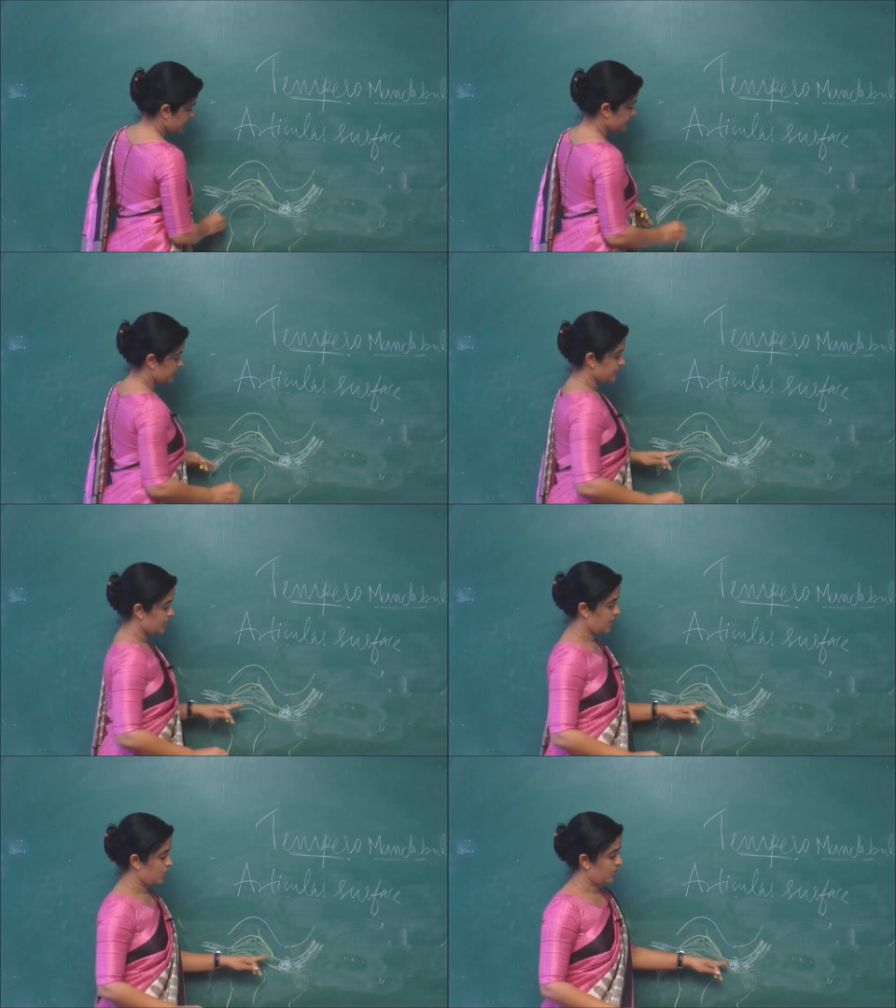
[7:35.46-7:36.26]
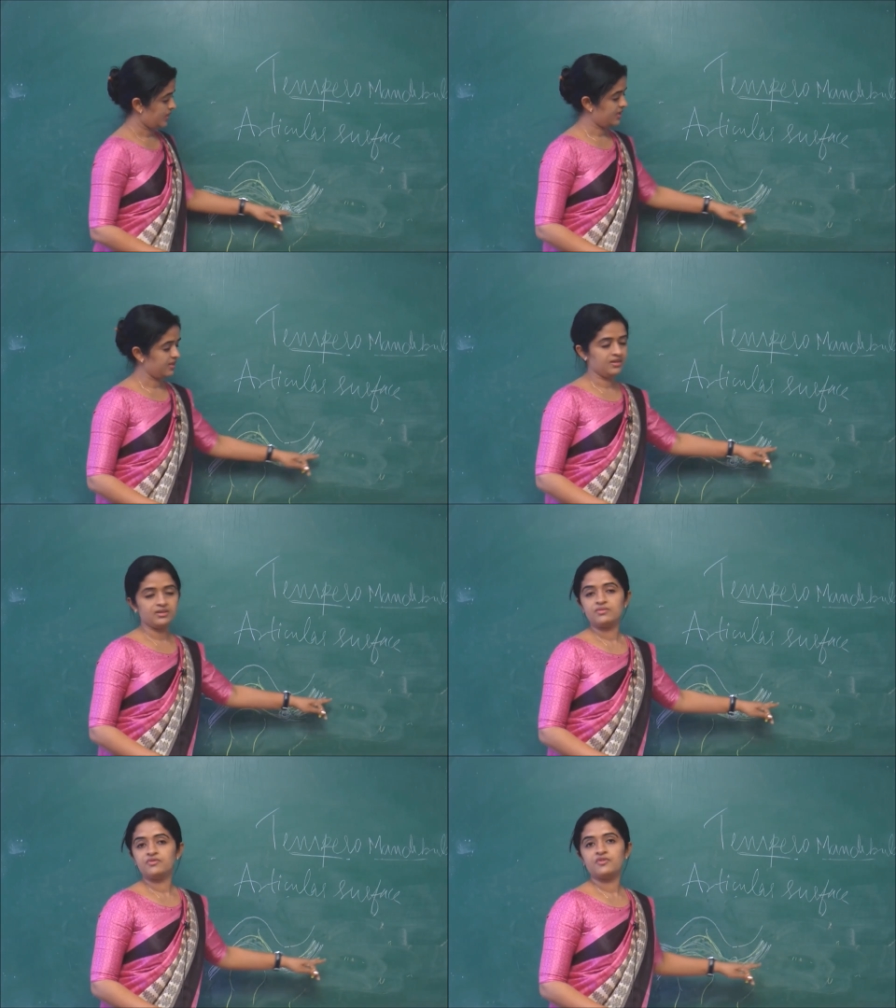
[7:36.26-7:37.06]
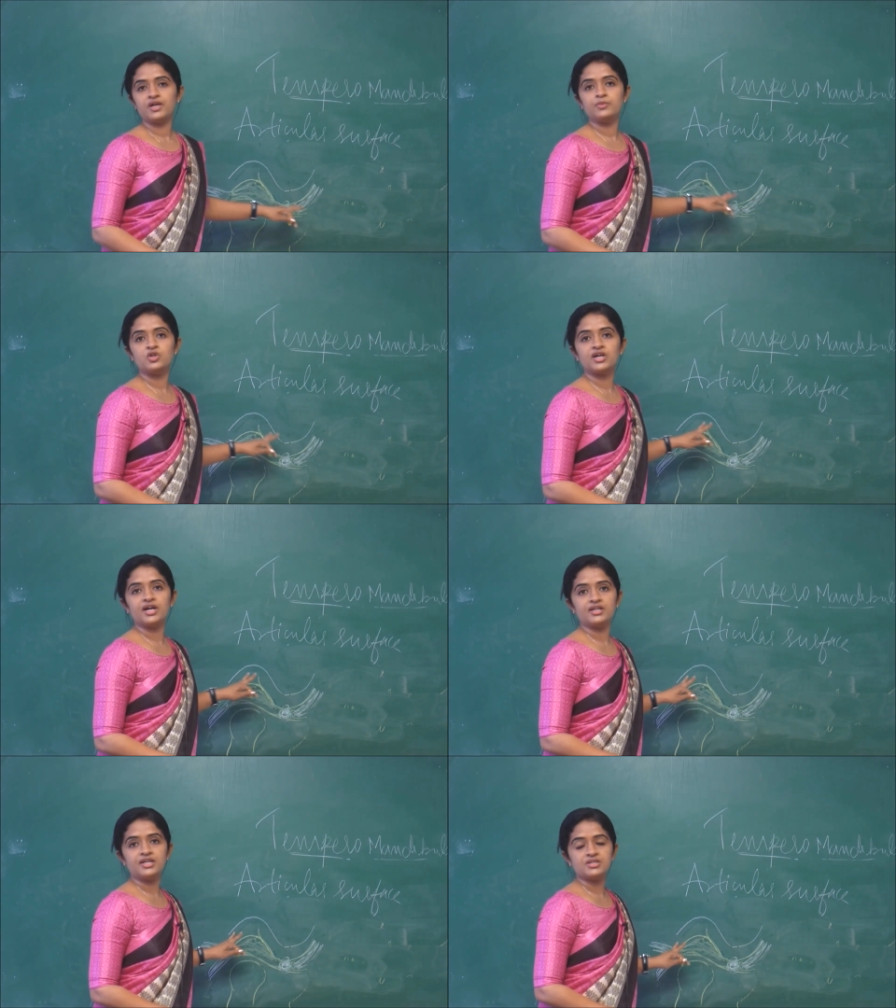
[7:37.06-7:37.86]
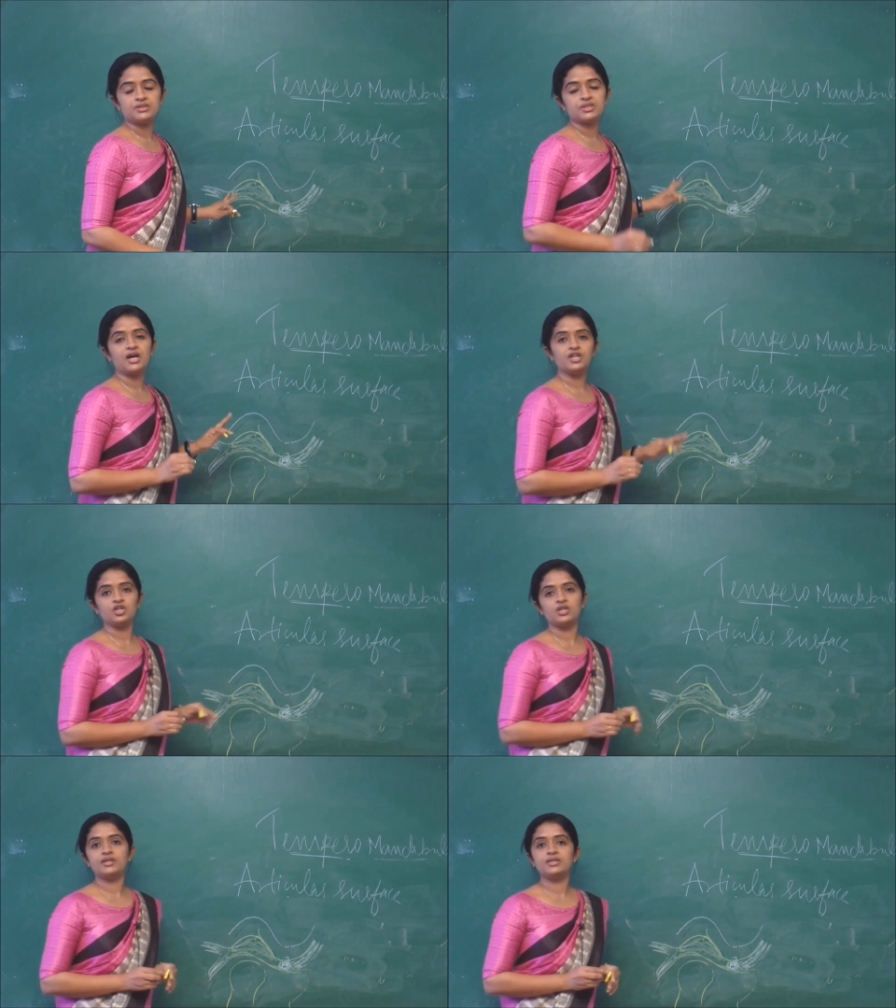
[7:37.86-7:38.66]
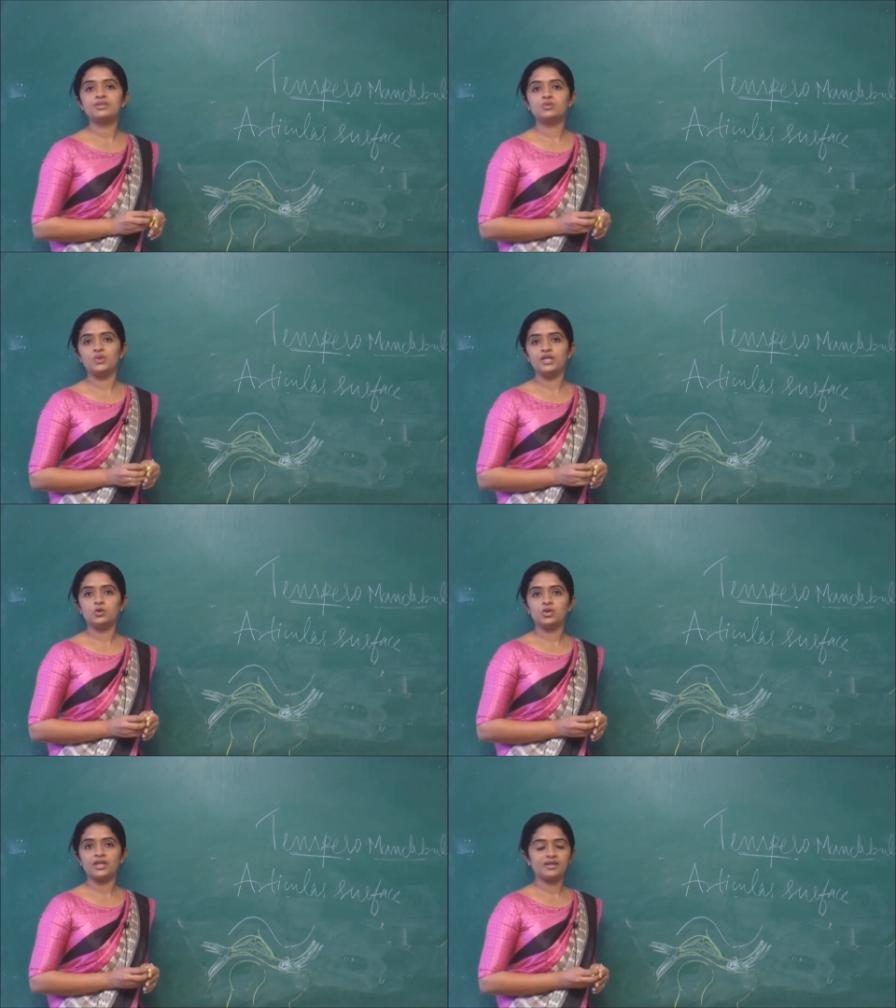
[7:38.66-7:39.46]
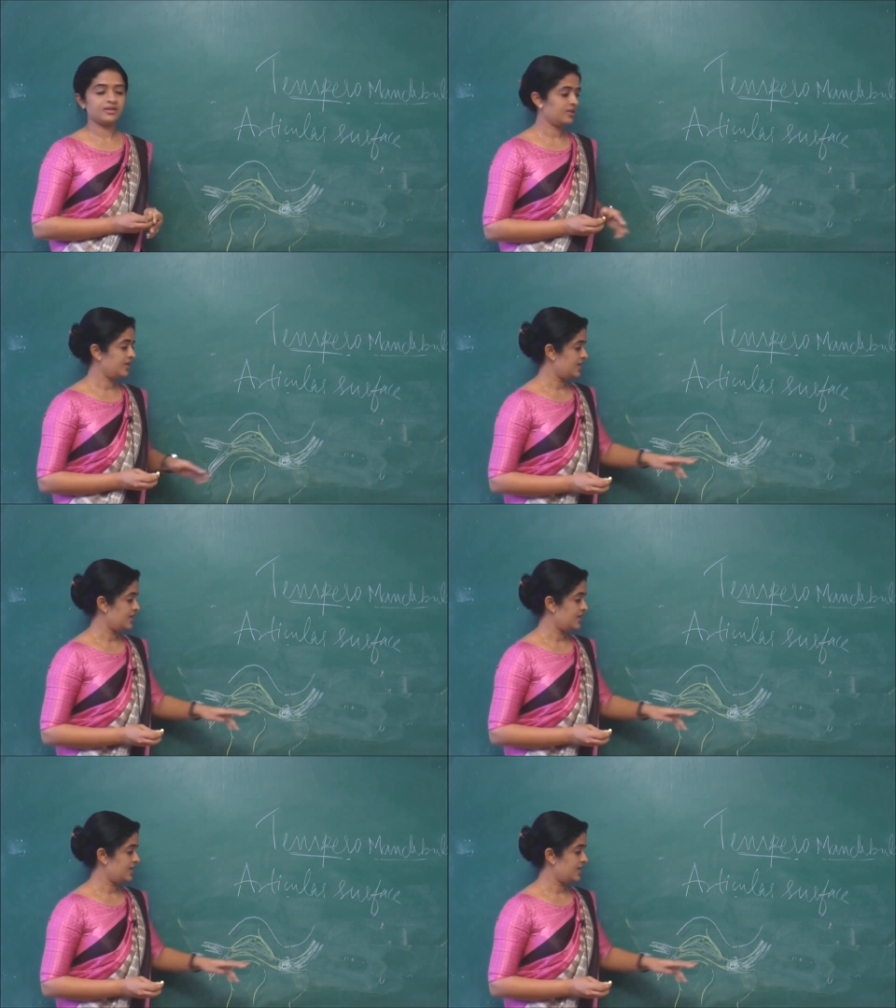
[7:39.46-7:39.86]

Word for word: This is how a fibrocartilaginous articular disc will look like.